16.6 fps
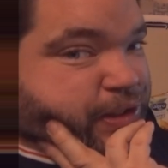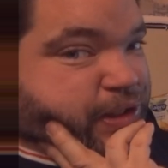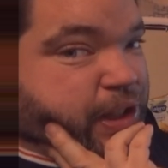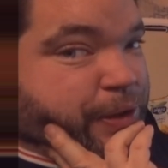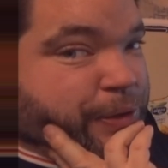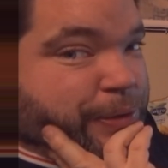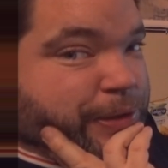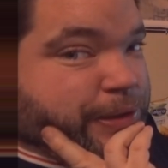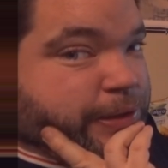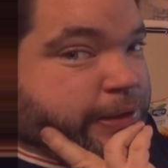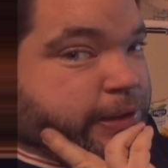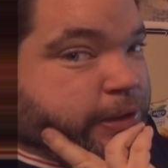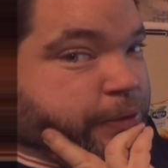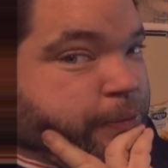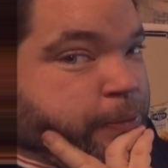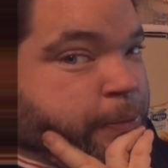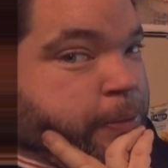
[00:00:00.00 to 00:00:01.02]
So,
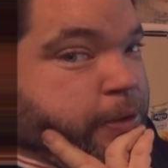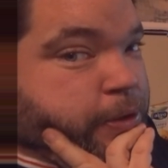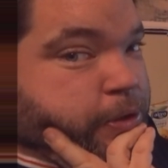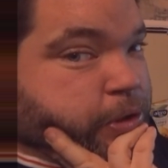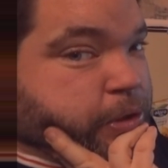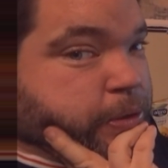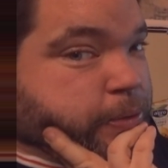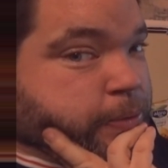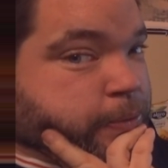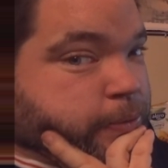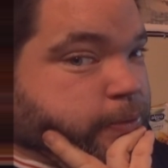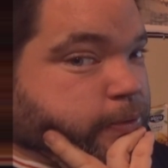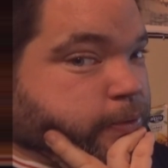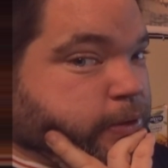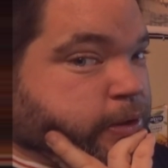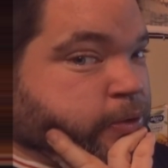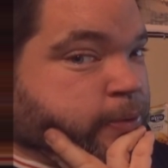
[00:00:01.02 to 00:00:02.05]
thanks for watching,
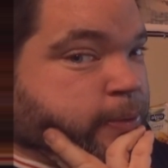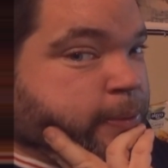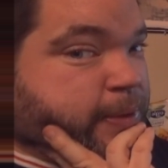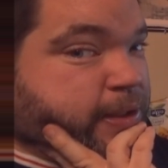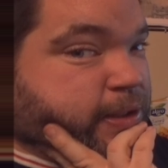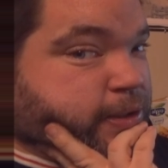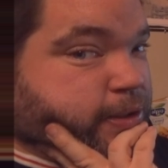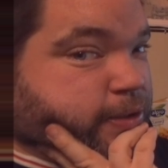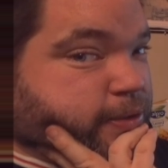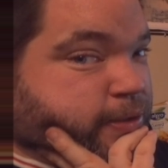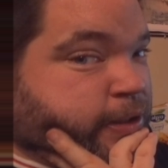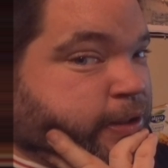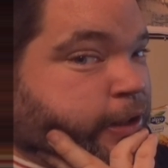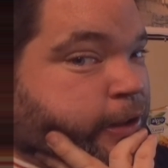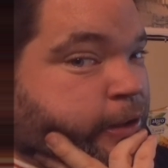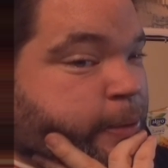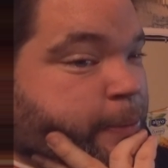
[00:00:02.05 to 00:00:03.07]
as always.
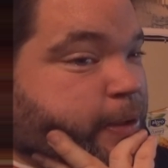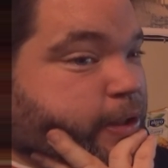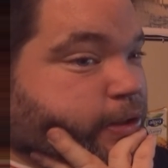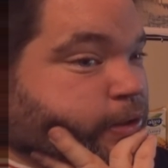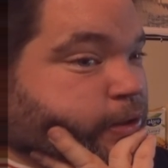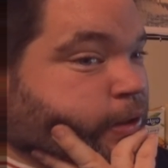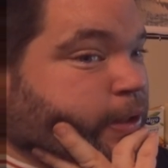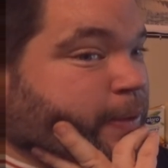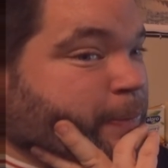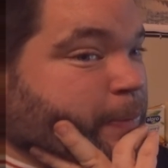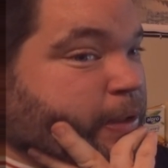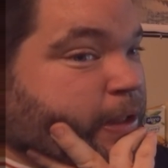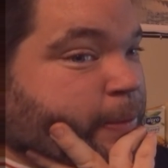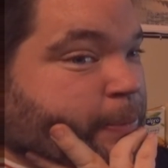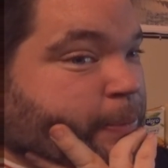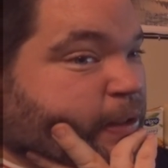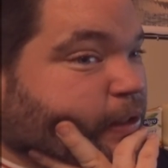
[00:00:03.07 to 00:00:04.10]
Any comments, leave them
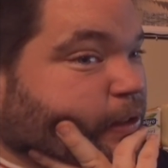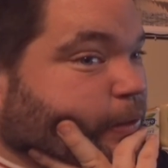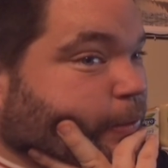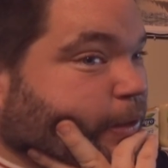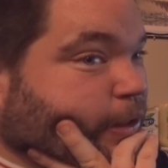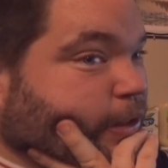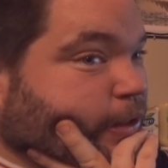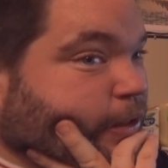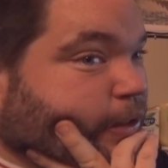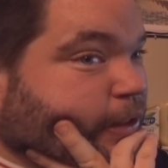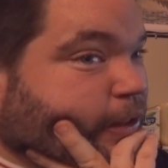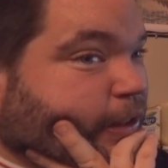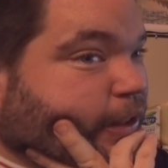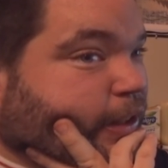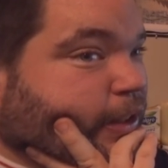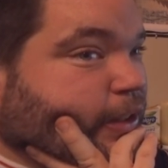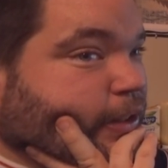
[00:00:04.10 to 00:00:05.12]
down below, and
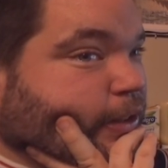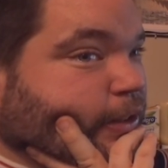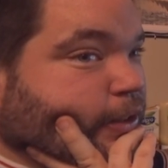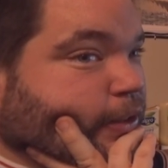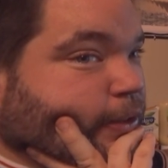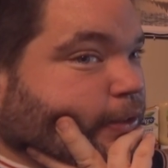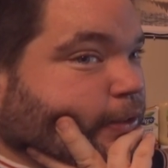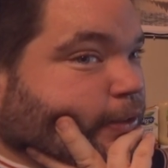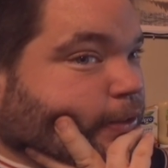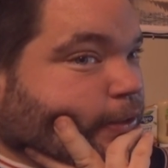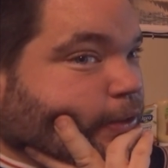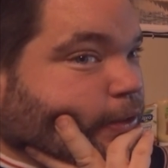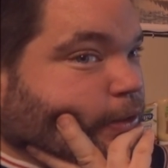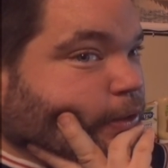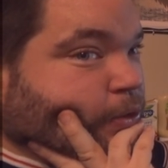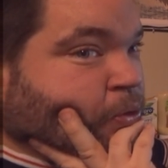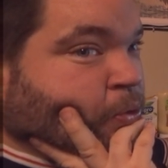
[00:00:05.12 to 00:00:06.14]
I'll
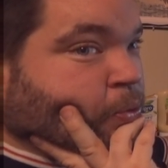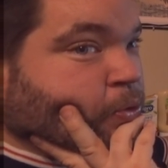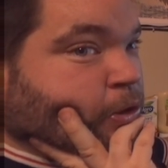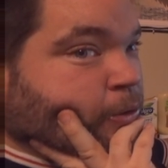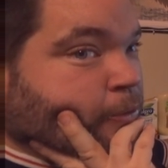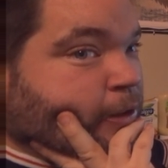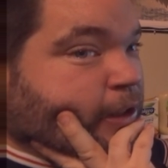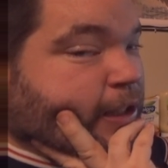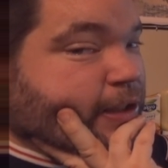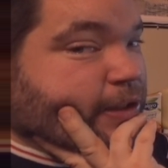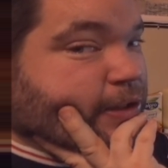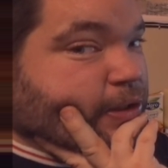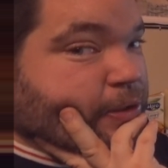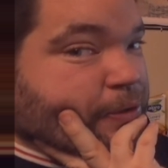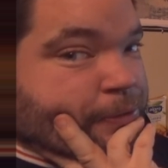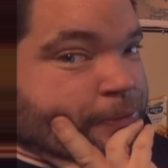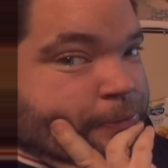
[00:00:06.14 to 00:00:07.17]
talk to you all again
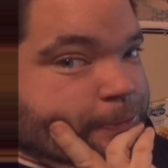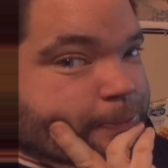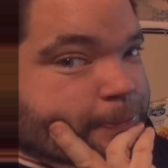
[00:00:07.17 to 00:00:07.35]
soon.